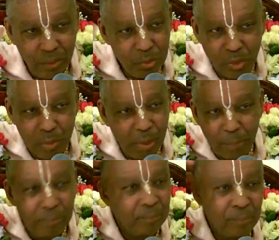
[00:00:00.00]
you dream up,
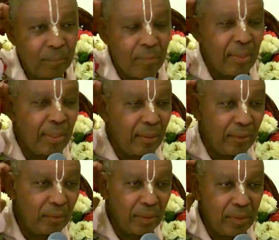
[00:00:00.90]

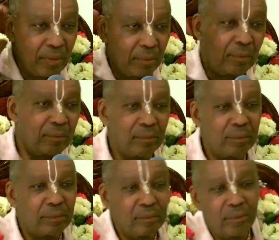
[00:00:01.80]
you can
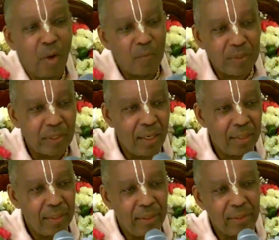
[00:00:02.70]
offer to
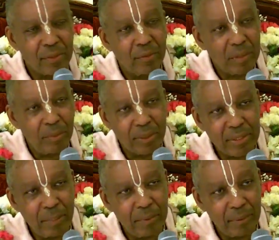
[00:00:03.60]
God and think it's going to be
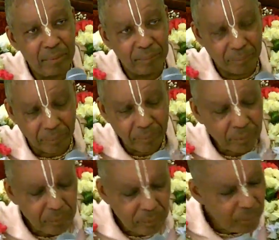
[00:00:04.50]
accepted.
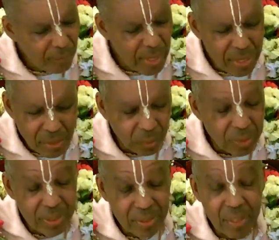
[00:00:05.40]
So
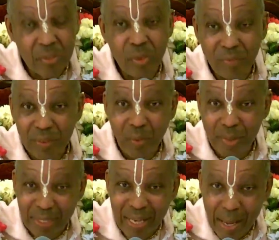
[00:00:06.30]
Krishna says, you have to
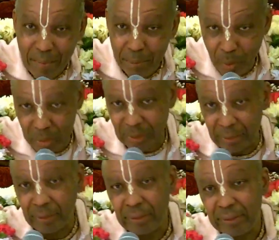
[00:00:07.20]
know that I'm the
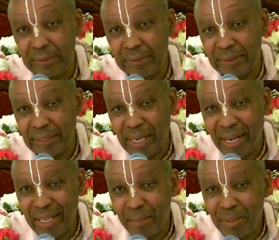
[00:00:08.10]
Bhokta.
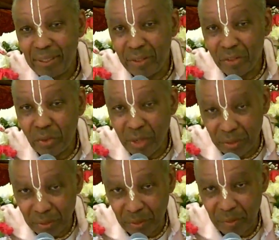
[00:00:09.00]
I am the
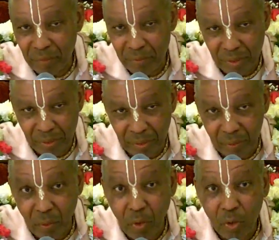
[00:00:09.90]
enjoyer of everything.
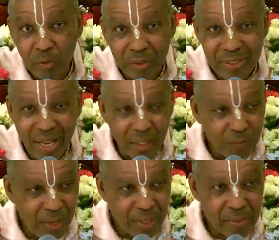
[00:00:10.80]
All your
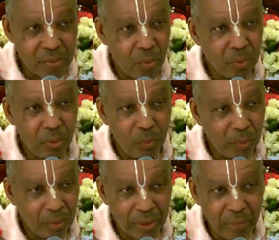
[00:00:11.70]
sacrifices, all your
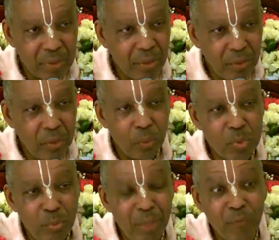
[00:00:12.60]
work, everything you do
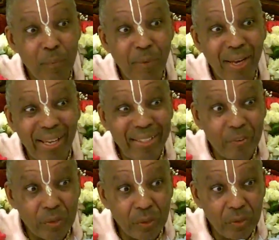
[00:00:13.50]
is meant for my,
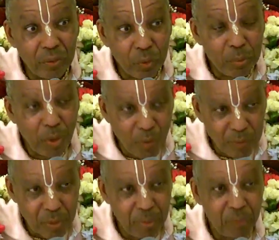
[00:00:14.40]
or should be
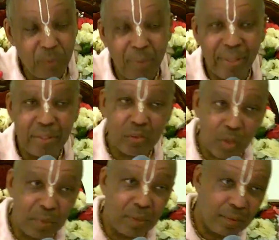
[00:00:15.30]
offered to me for my
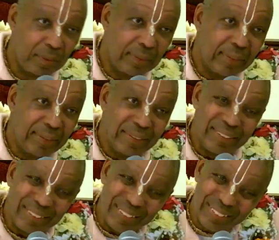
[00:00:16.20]
enjoyment.
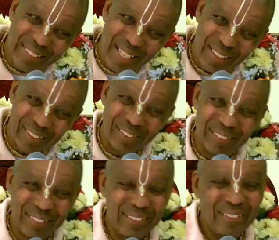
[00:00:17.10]
It's kind of
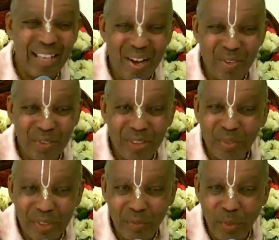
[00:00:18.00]

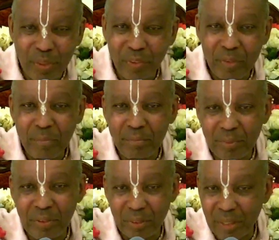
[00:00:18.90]
counterintuitive when you're in
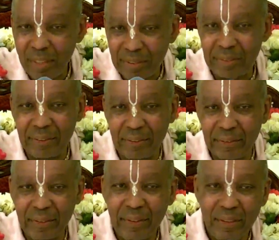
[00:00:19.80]
material
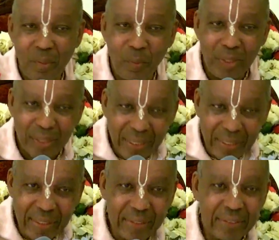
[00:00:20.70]
consciousness. We
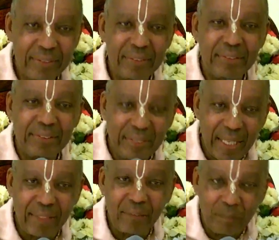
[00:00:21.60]
think
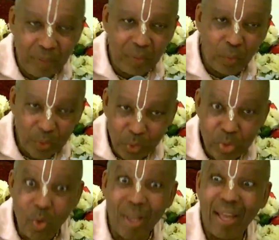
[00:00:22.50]
that in order to
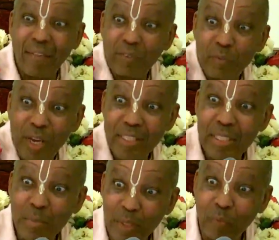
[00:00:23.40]
enjoy, I have to find
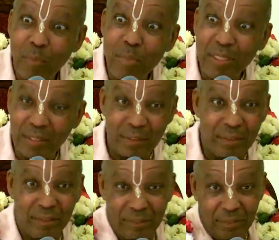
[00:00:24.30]
something for me.
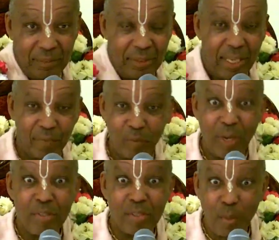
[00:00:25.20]
I have to
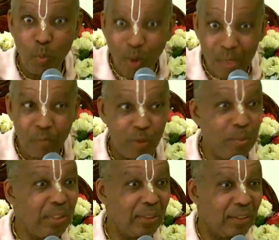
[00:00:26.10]
find someone for
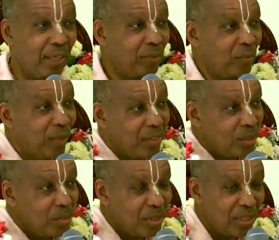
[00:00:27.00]
me. I have to find
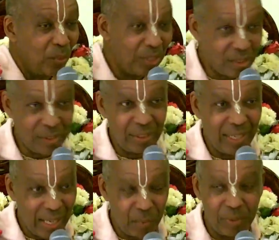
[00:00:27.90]
some situation that
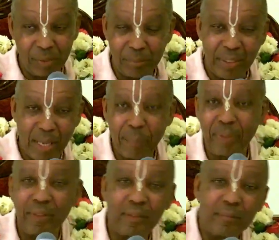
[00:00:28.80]
I will be
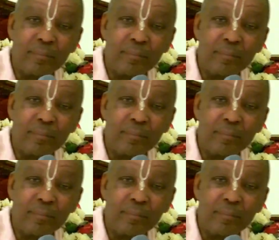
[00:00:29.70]
happy in.